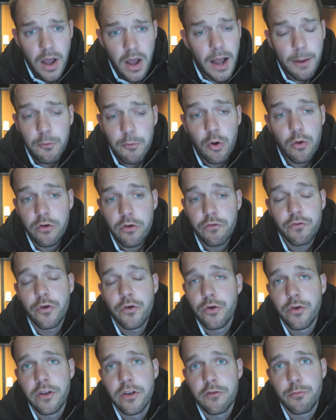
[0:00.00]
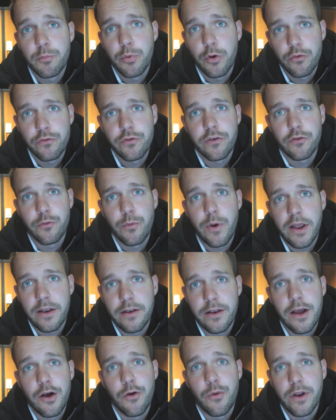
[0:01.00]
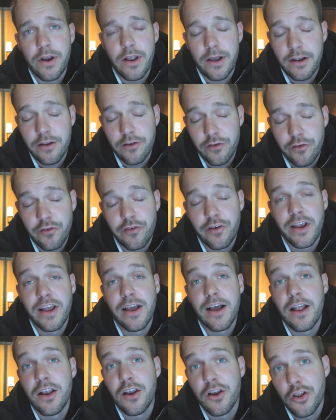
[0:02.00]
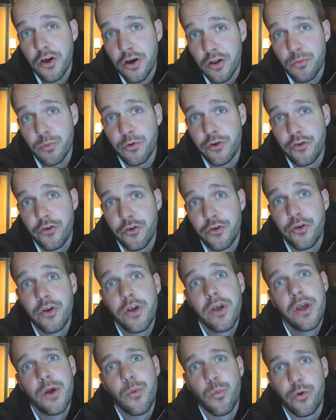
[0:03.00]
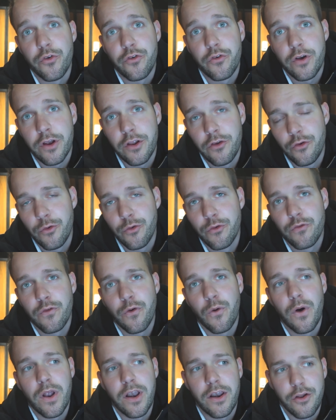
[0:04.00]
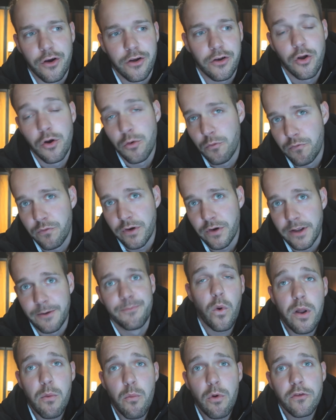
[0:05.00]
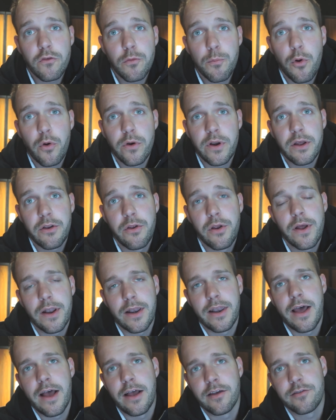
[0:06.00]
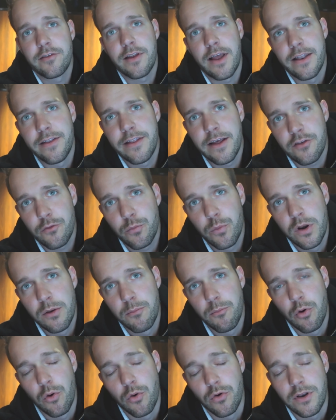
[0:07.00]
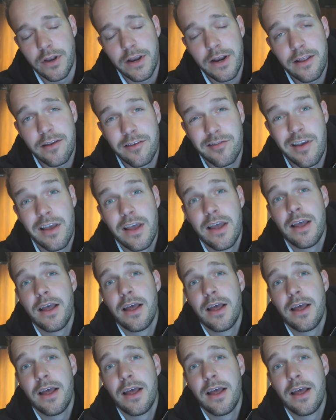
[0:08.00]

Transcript: I'm going through this process right now, and I can share a lot with you, which you can use for a lot, hopefully. What I want to point out here last, and that's really important, it is,